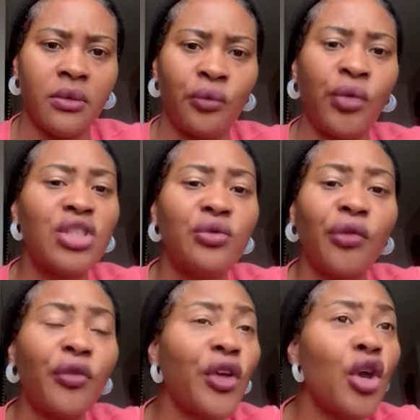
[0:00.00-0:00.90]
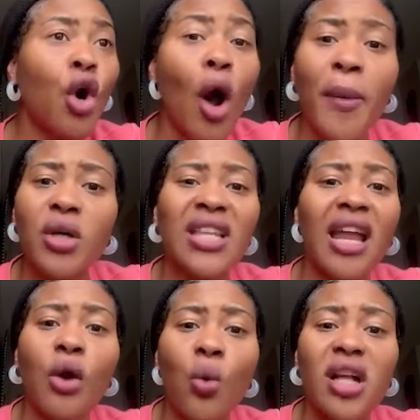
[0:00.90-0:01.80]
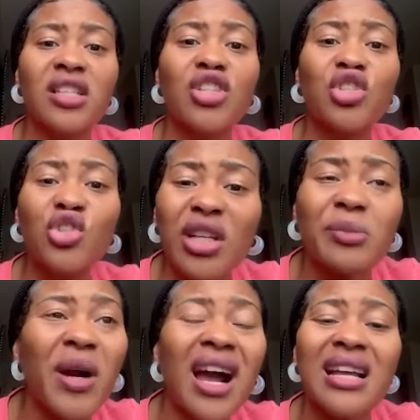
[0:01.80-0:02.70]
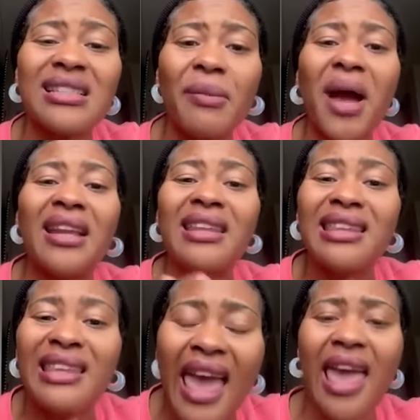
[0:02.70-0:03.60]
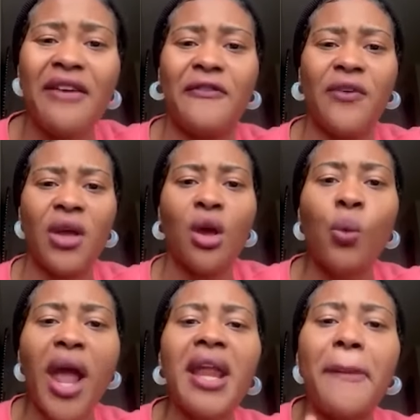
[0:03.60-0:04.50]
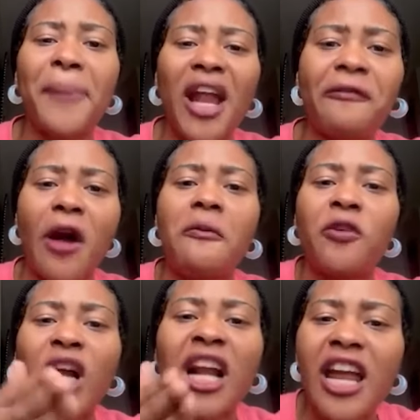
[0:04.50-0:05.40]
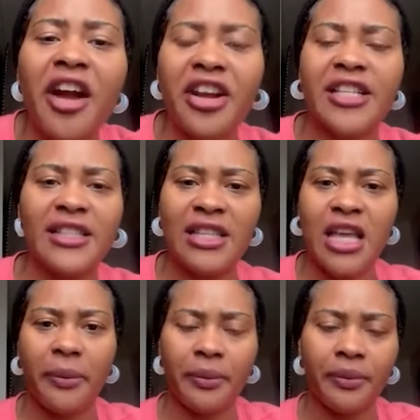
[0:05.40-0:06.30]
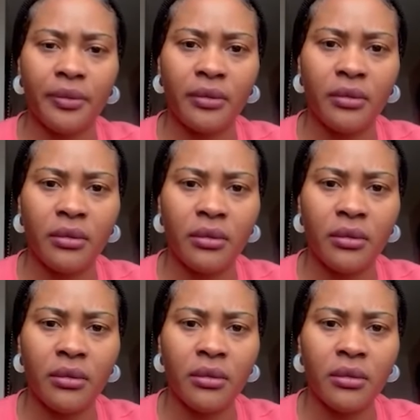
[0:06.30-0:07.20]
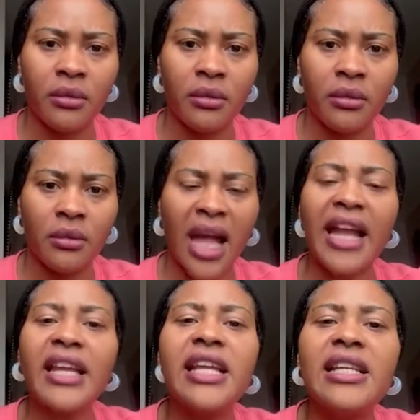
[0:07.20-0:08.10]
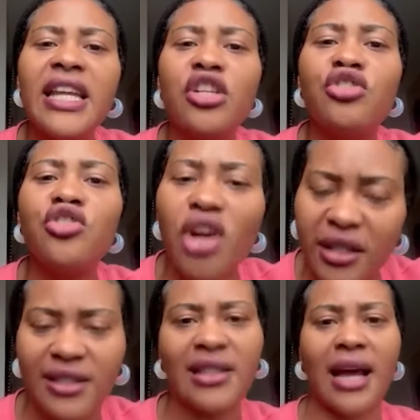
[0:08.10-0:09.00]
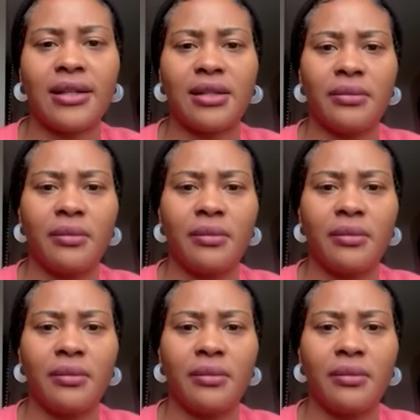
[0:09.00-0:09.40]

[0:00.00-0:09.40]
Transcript: For you come out and go answer just because the man gave when a platform for clear his name. And he did just that.